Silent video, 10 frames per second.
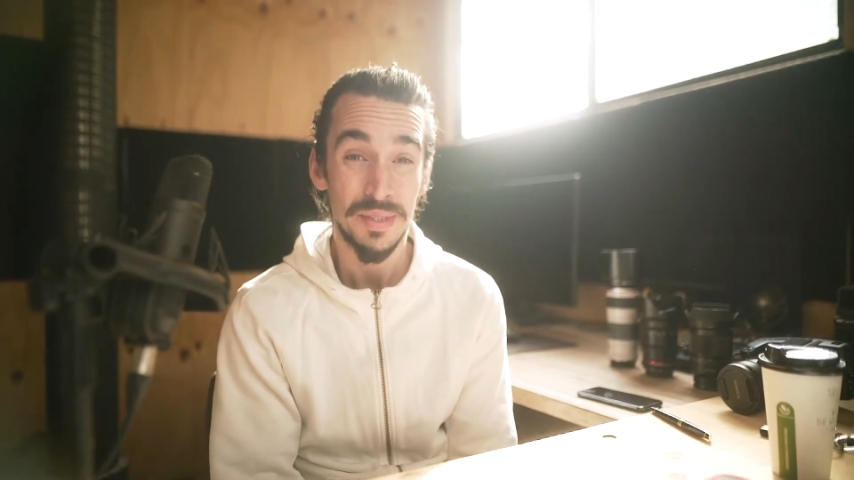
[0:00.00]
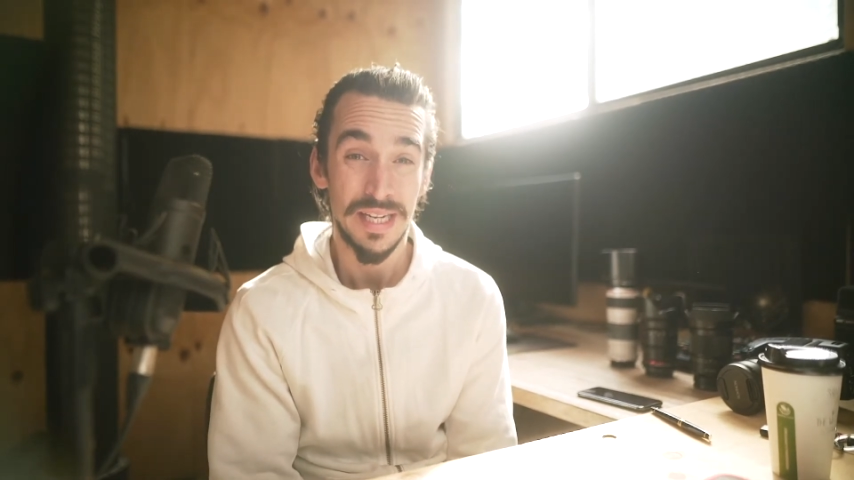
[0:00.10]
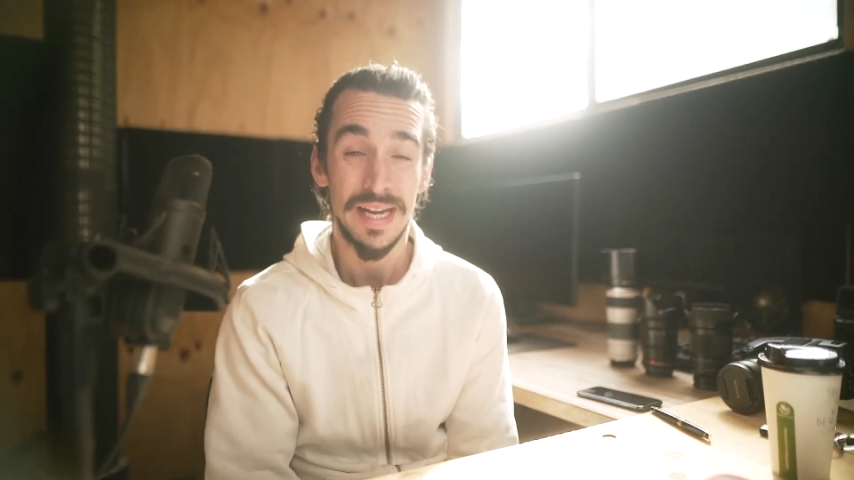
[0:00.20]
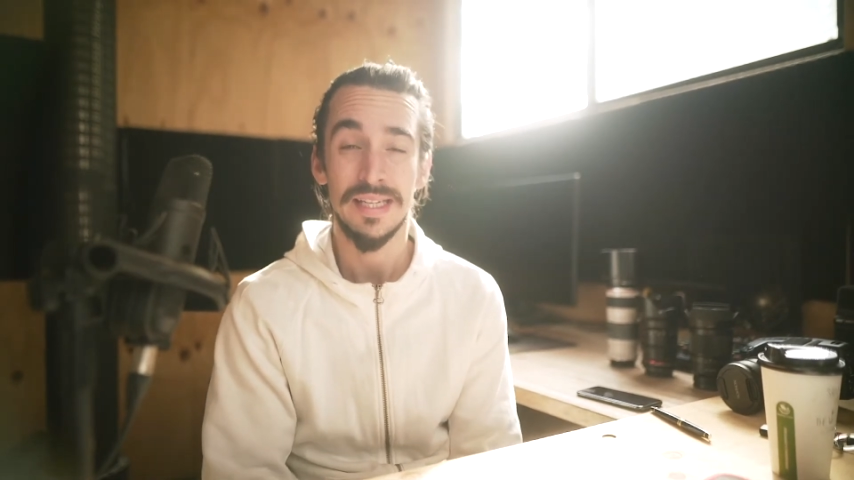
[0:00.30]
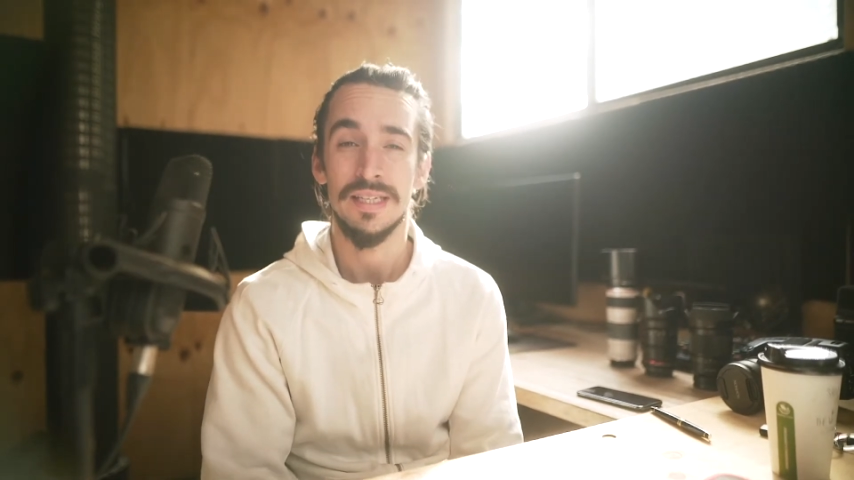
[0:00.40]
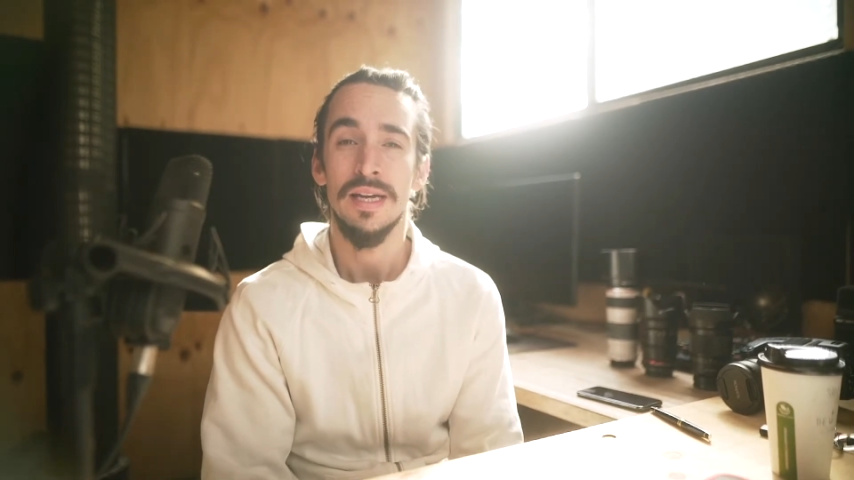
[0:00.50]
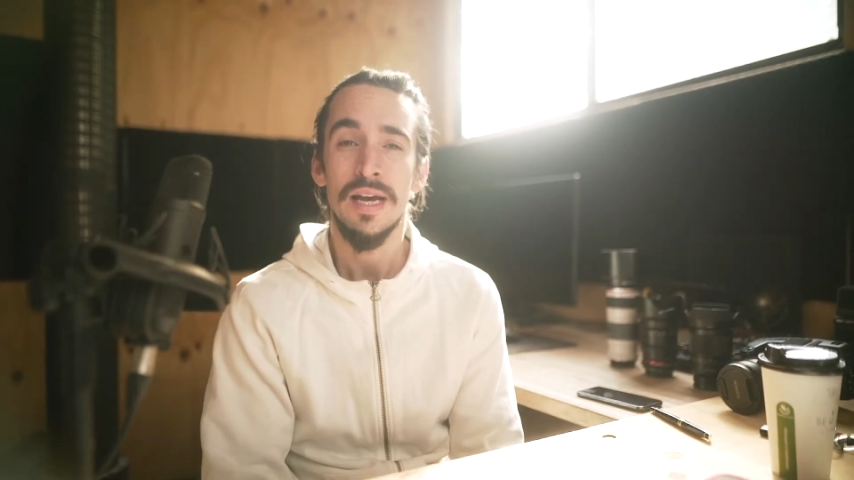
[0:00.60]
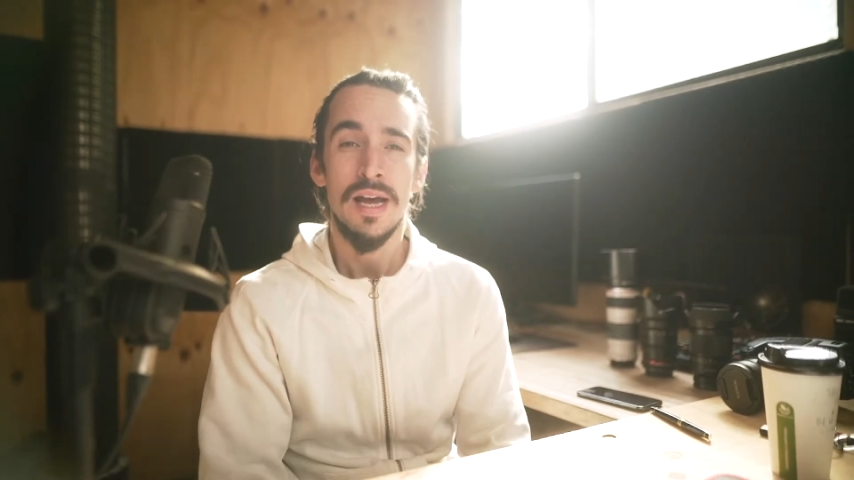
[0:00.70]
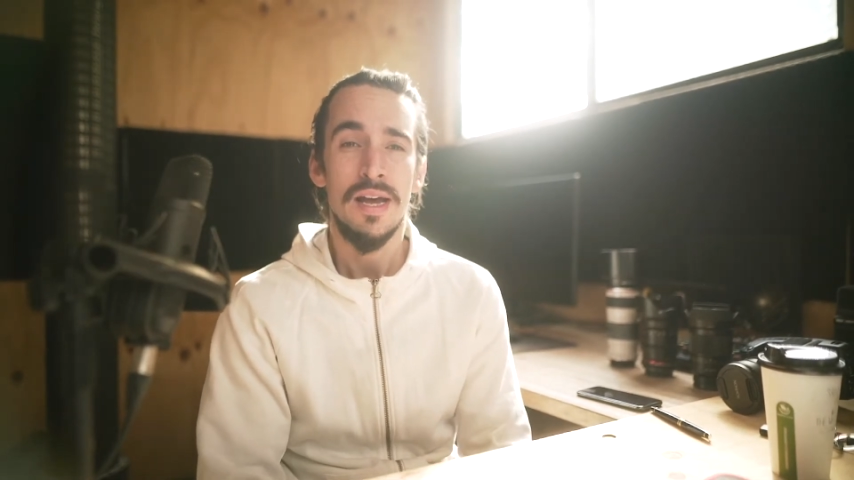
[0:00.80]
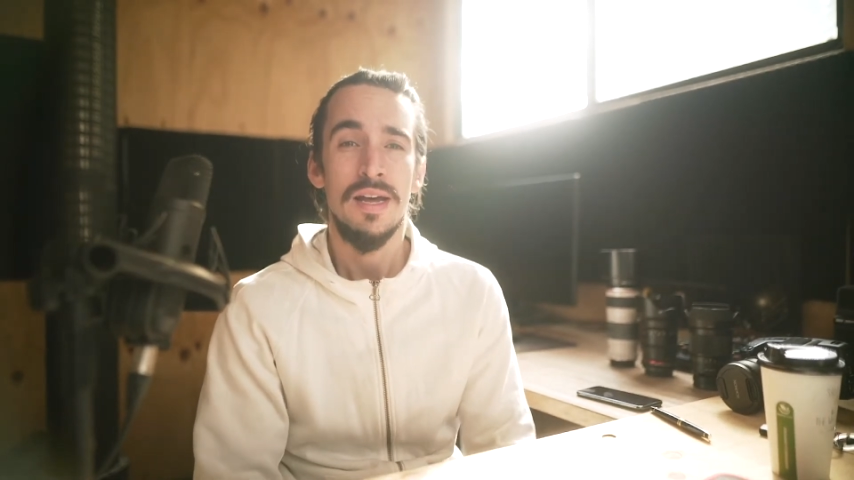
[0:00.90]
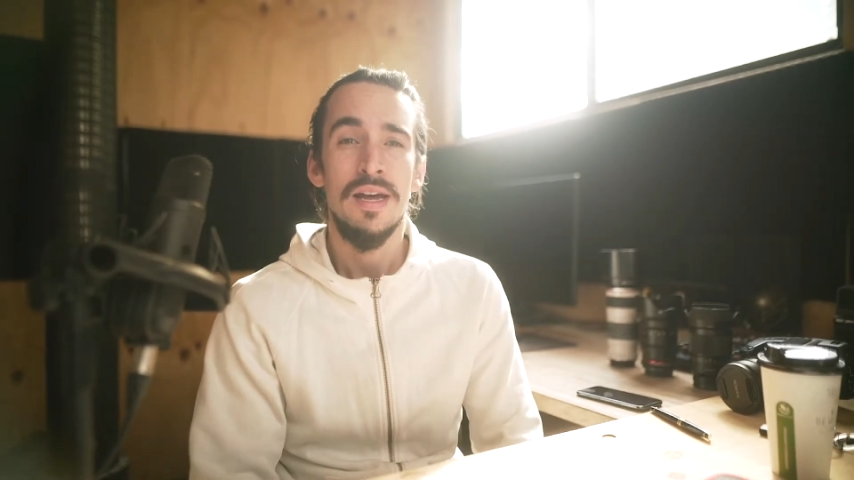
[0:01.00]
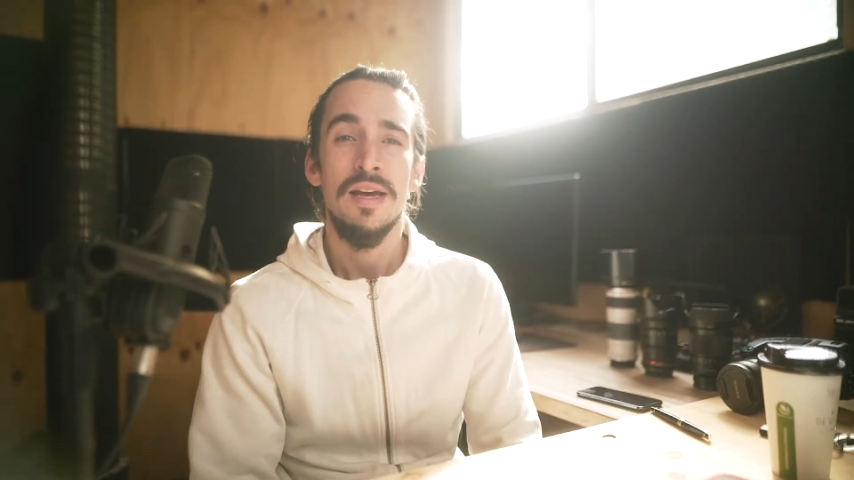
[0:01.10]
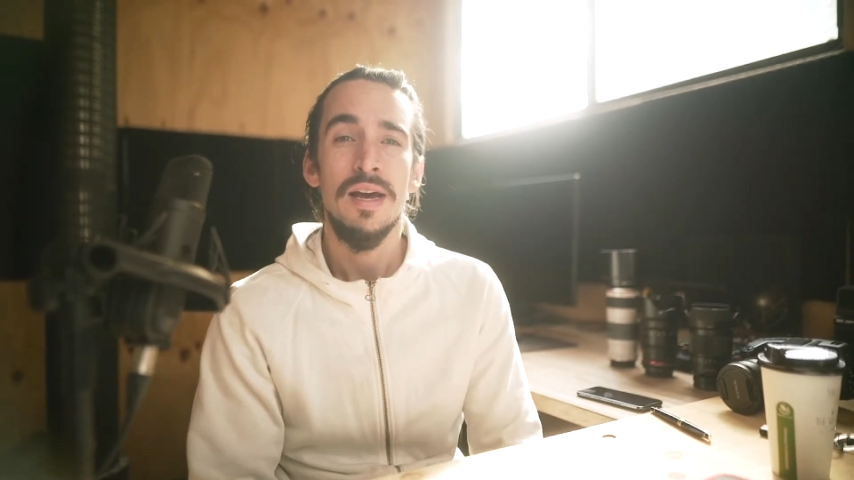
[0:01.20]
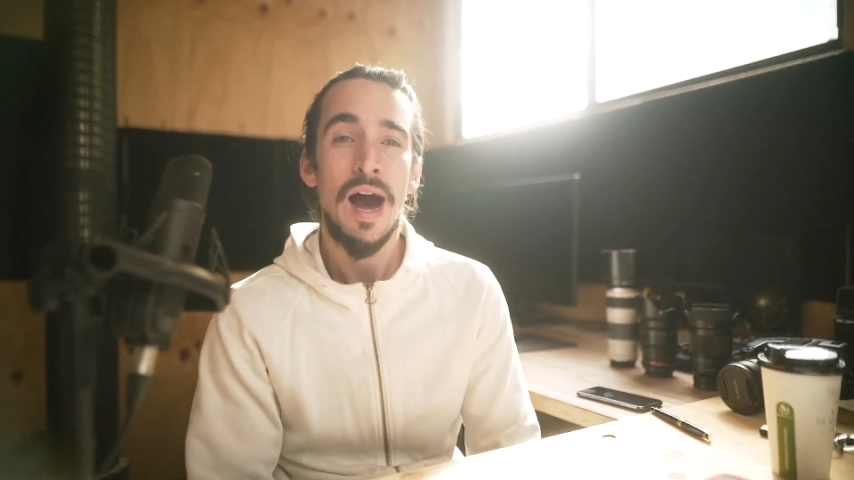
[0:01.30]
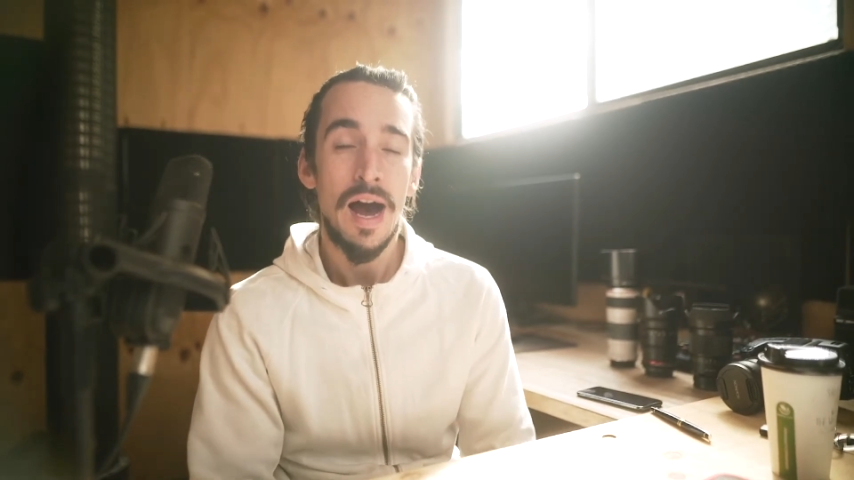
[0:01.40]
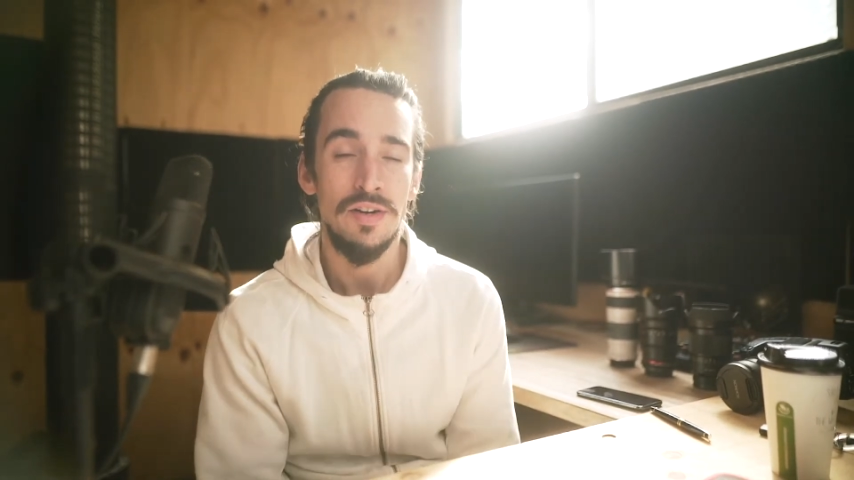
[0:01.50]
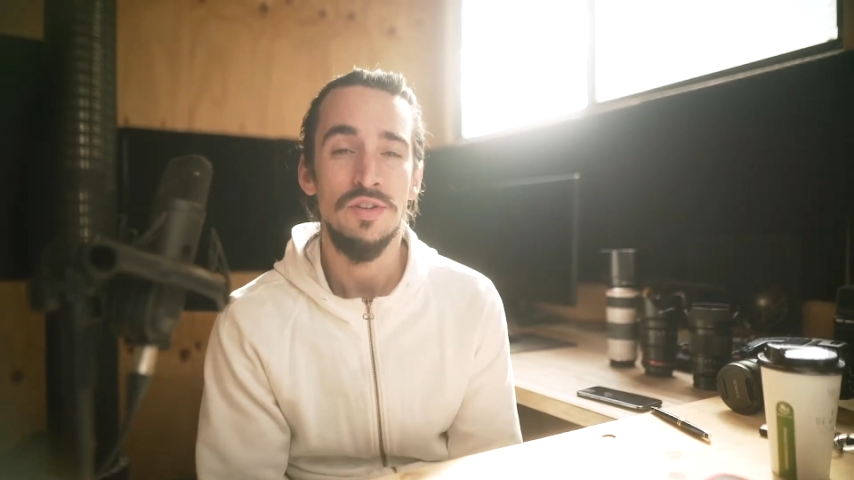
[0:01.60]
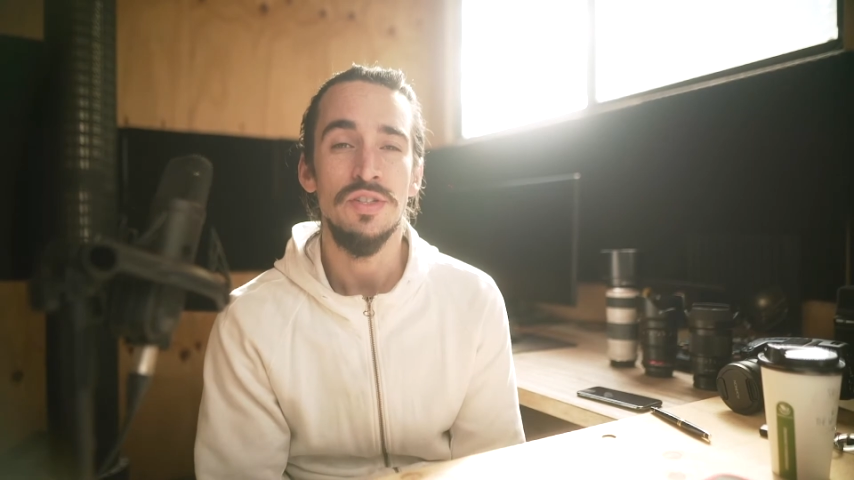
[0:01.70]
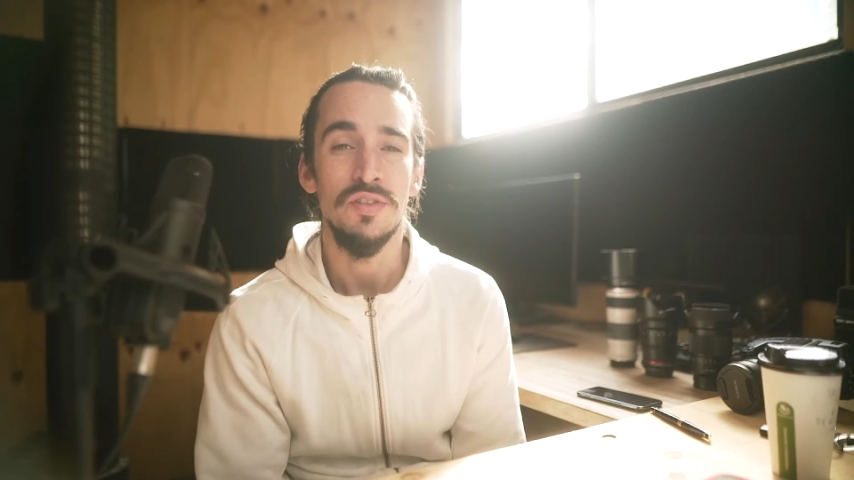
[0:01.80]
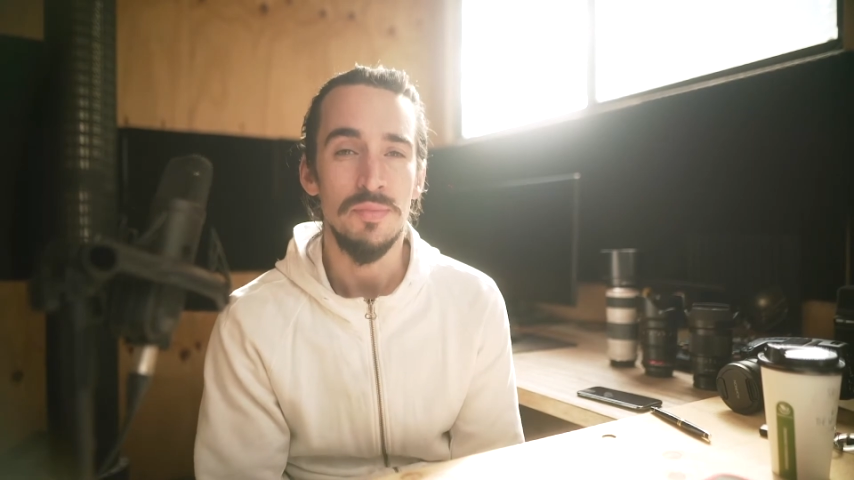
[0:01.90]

sets, hundreds of